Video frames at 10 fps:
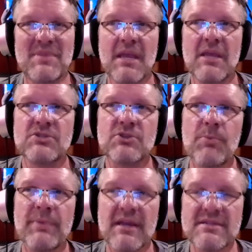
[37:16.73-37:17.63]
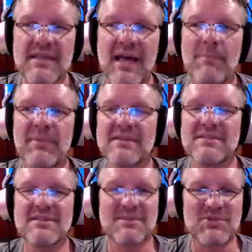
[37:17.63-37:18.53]
So because of that, because
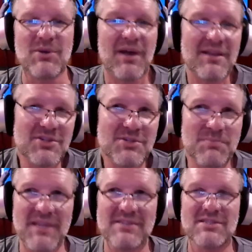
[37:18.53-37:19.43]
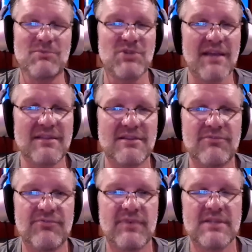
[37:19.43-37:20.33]
it's
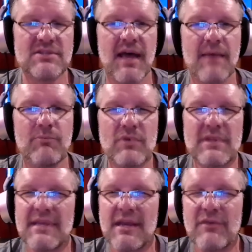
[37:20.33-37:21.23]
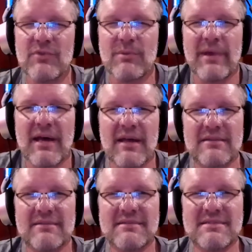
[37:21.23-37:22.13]
subjective, I'm really careful about
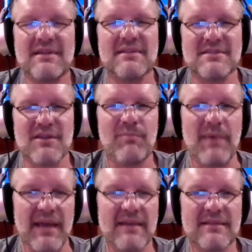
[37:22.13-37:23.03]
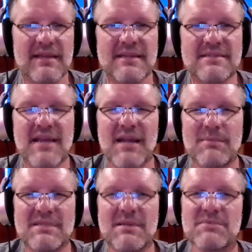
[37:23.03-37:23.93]
sending stuff back. Like
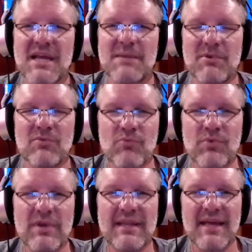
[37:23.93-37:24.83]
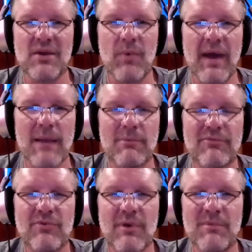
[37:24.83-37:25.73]
something's got to be really out of whack
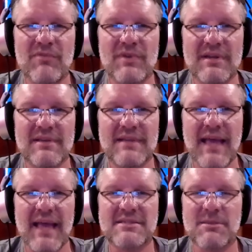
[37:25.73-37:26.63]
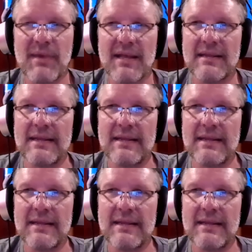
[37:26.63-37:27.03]
before I'm even going to ask about it.